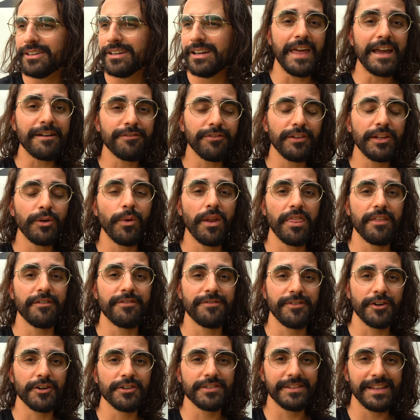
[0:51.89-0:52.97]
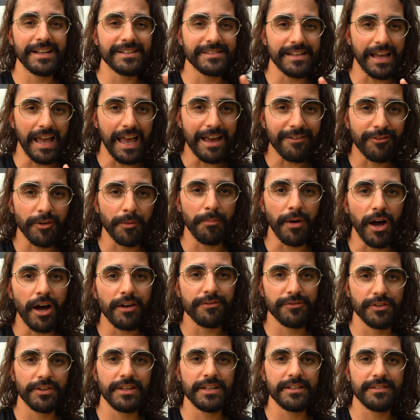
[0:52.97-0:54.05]
Thankfully, one of the first things I ever bought
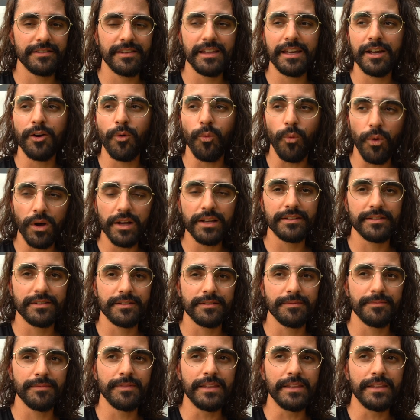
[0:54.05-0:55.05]
for this thing was